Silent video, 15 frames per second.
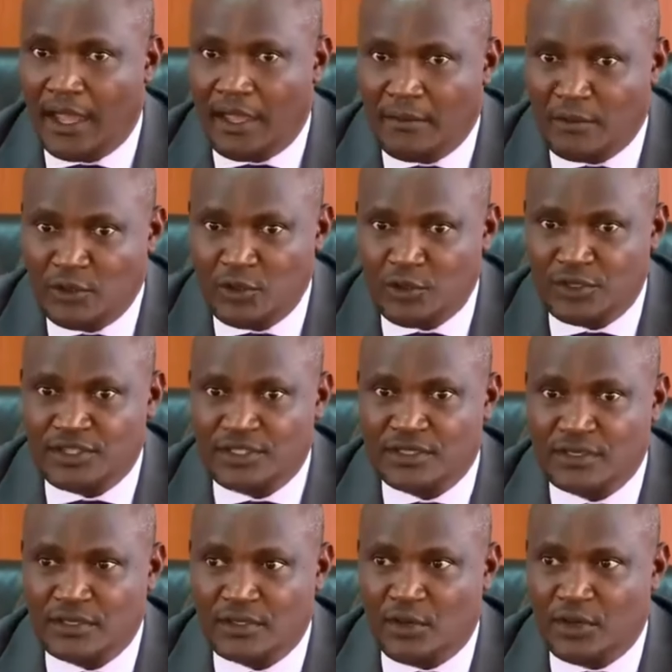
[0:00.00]
I am not
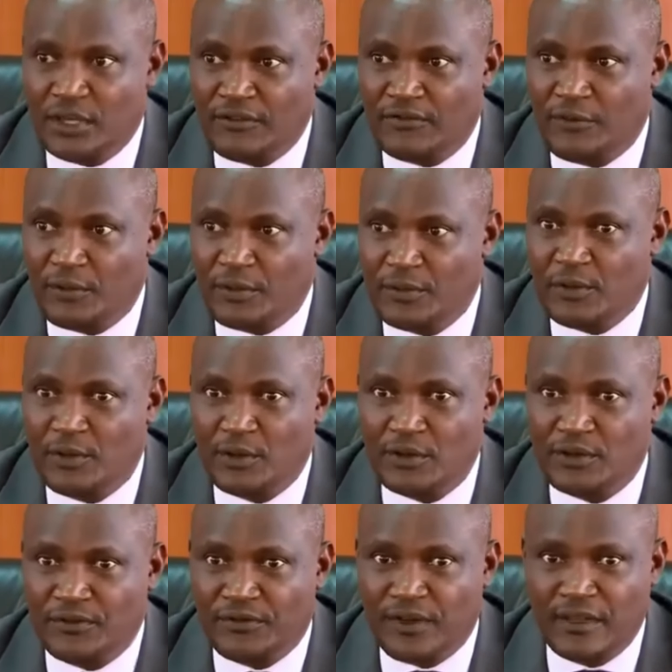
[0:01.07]
calling for people
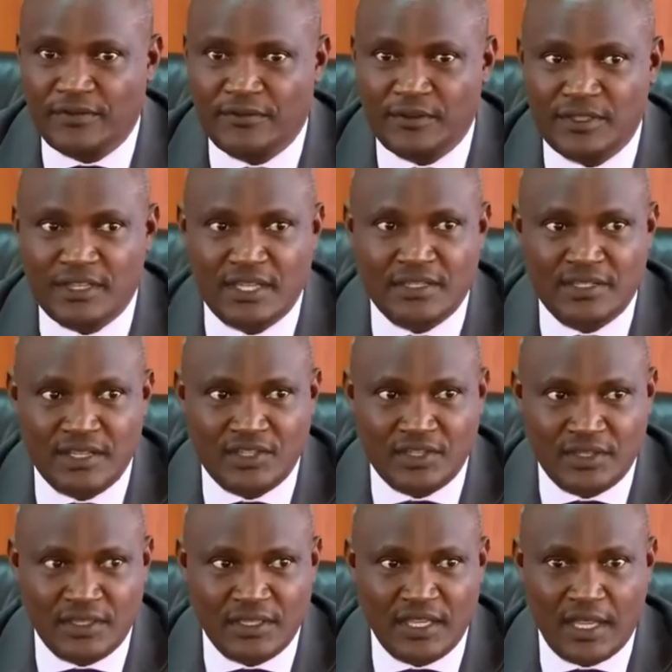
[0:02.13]
not to fight for
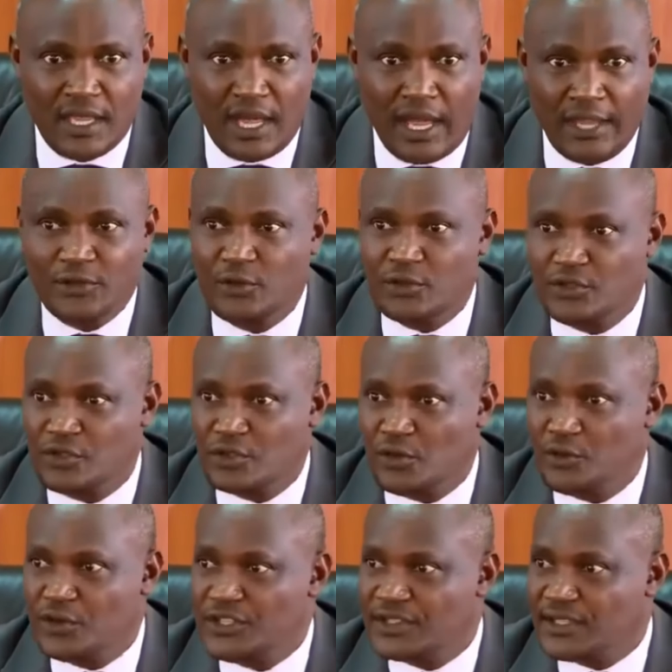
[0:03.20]
succession. I don't
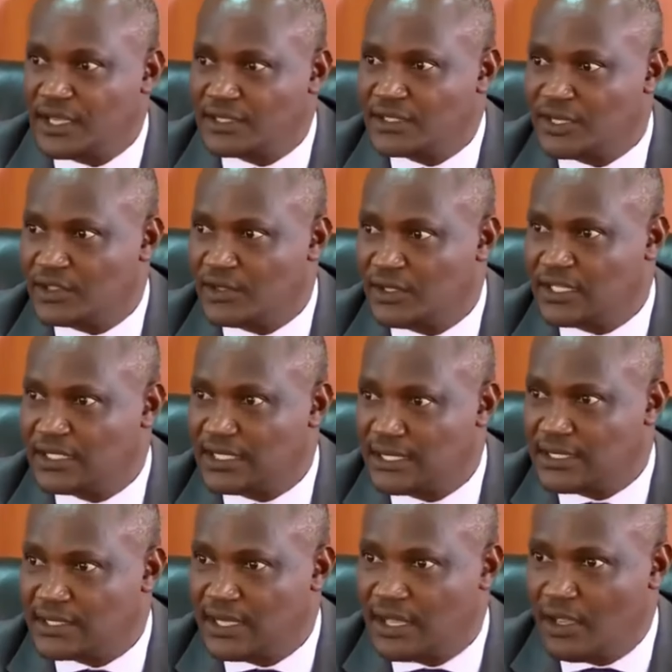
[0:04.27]
know which succession it
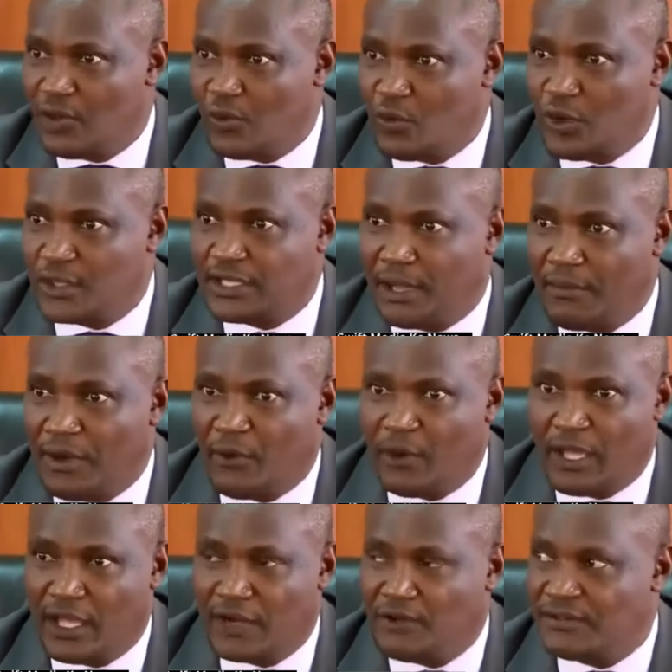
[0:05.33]
is. What I'm
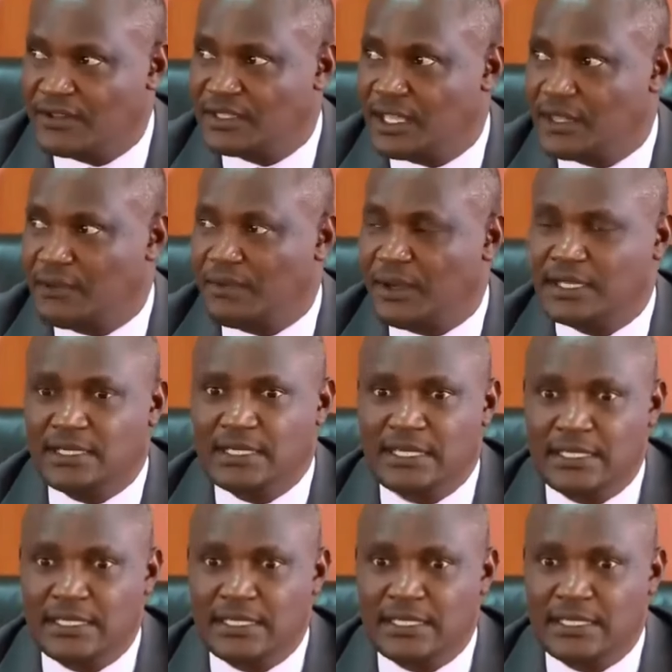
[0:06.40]
aware of is that the party